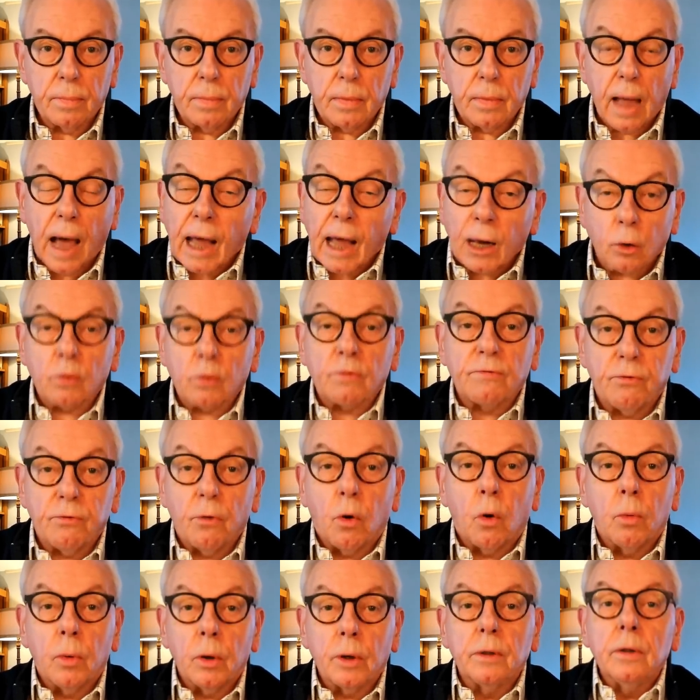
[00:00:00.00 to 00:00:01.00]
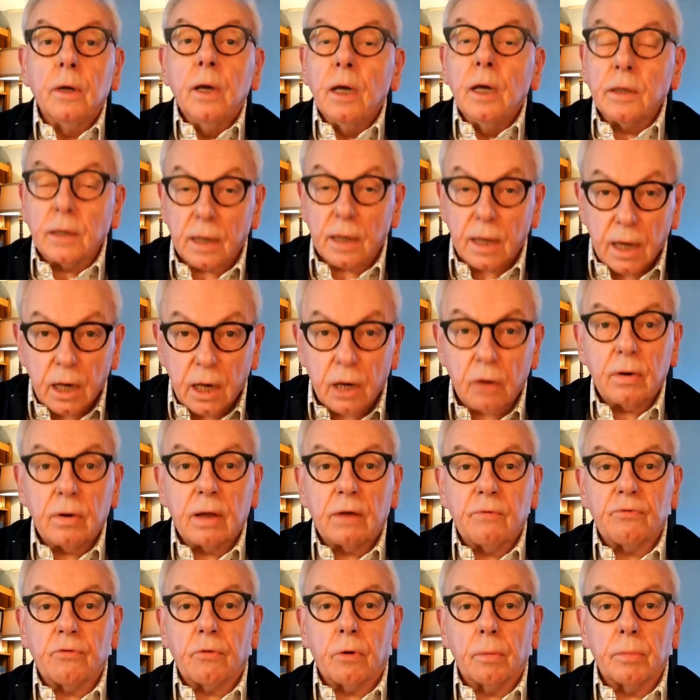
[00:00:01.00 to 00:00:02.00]
I look forward to hearing
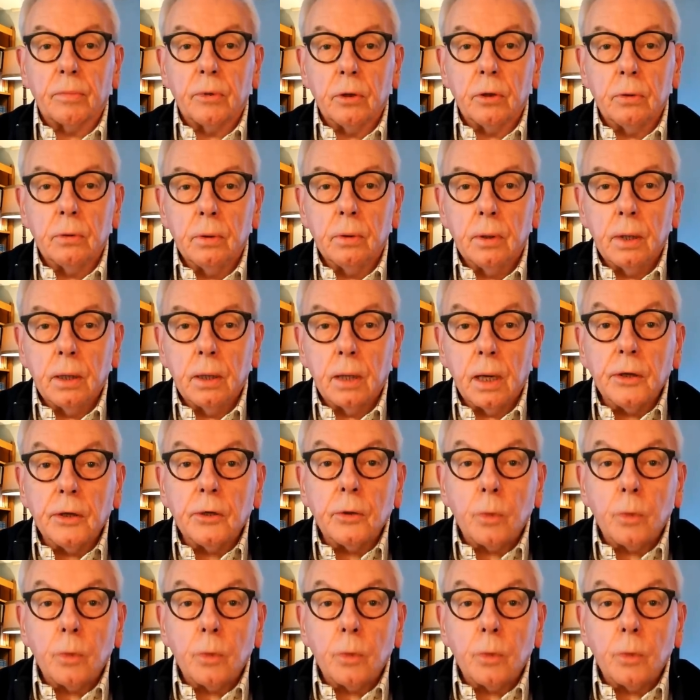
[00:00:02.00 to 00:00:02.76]
from you and to